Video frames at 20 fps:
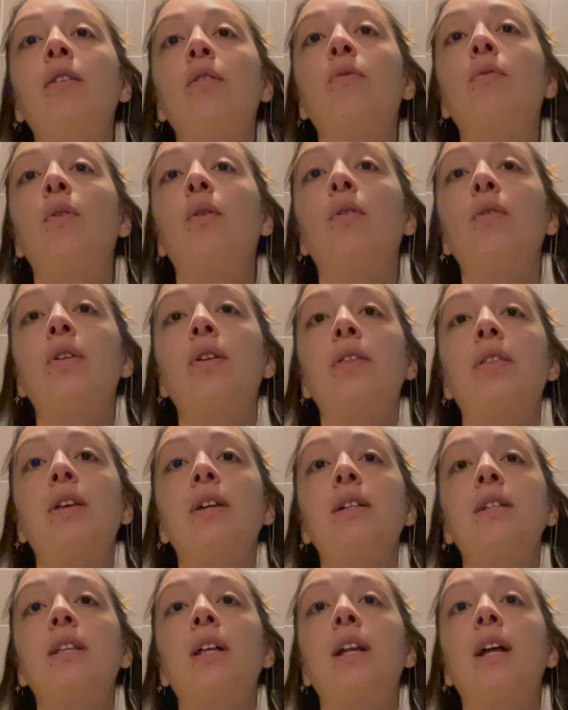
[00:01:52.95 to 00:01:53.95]
of all the
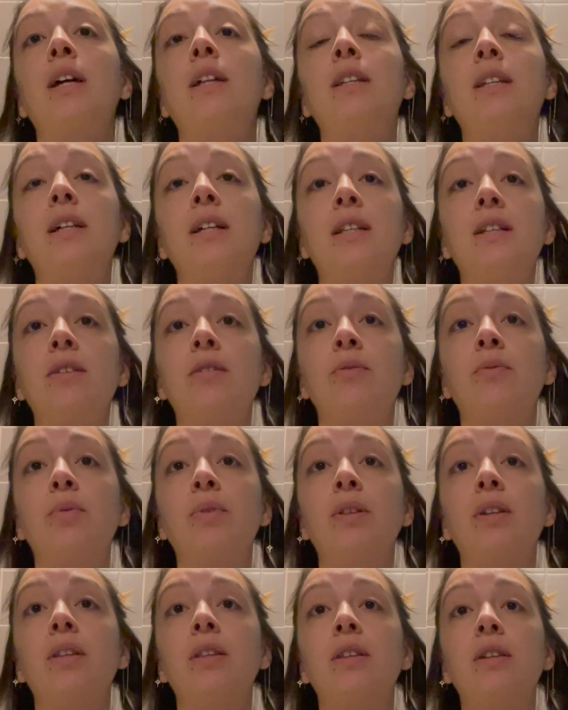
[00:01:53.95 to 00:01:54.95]
things that I did
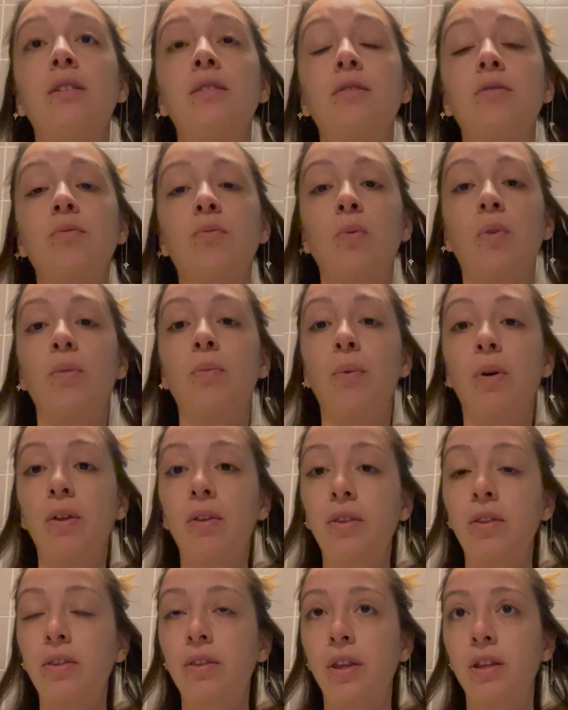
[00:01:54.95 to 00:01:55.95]
within this 1
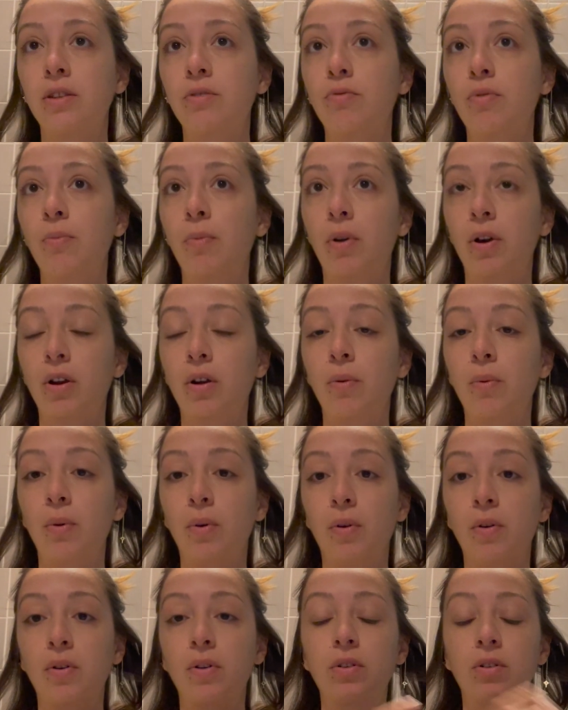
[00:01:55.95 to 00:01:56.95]
month, that's
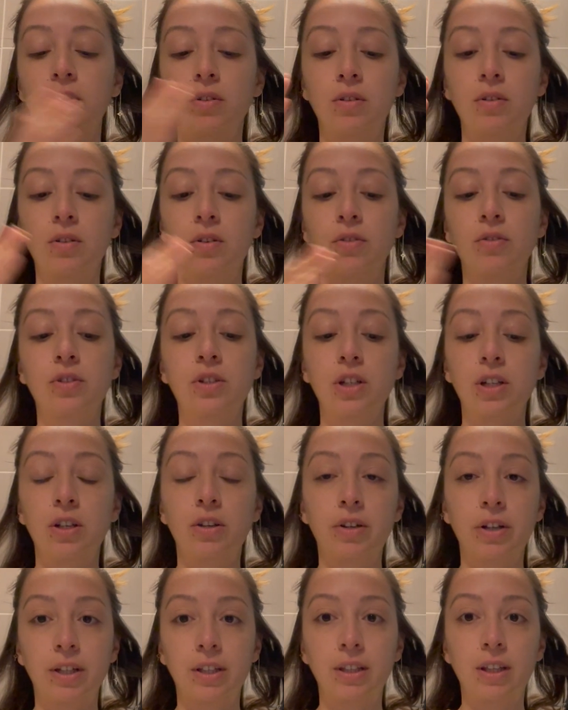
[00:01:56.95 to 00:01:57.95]
remarkable,
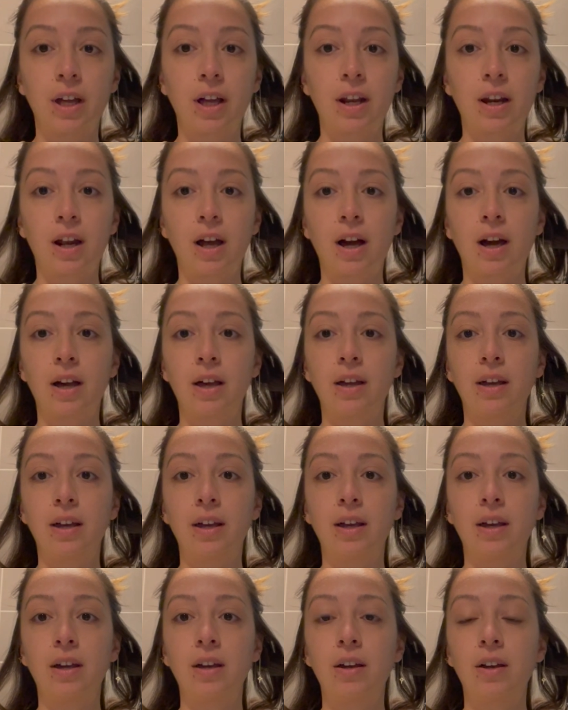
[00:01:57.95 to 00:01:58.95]
considering that
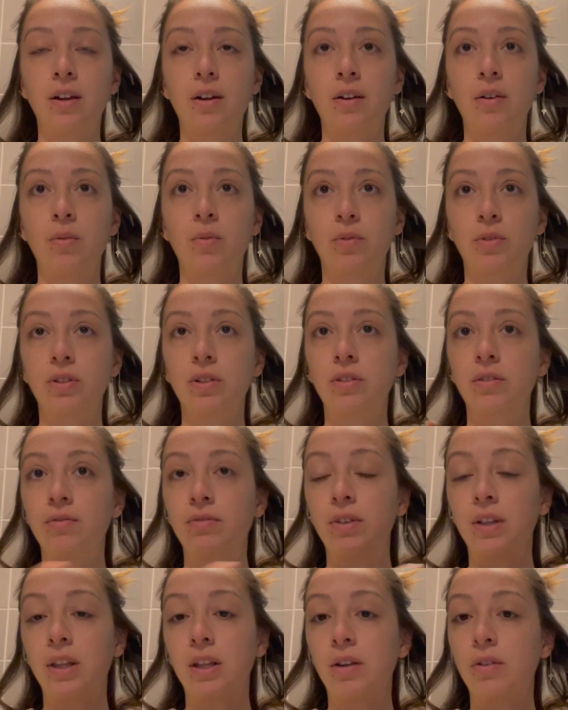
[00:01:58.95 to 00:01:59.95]
I wasn't
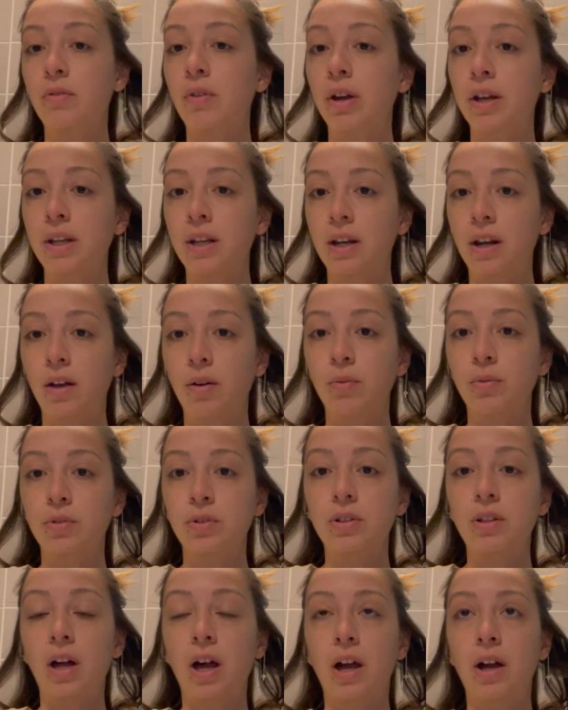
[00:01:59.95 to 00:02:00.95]
feeling great and I was
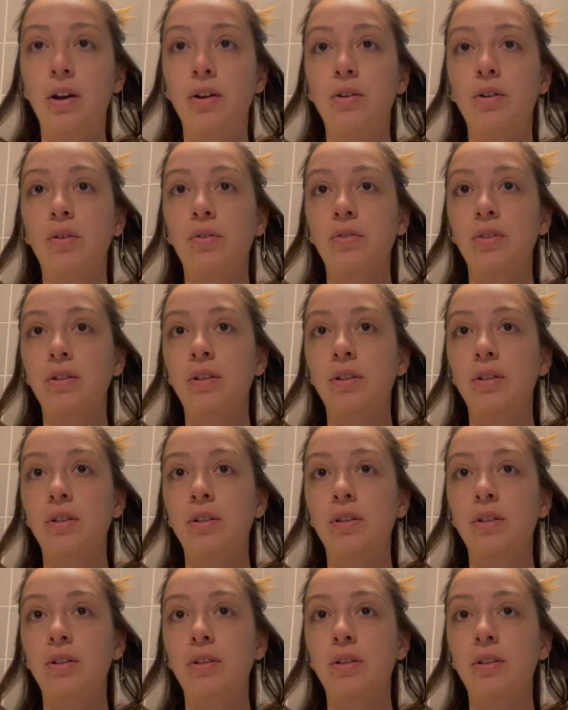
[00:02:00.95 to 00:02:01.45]
tired all the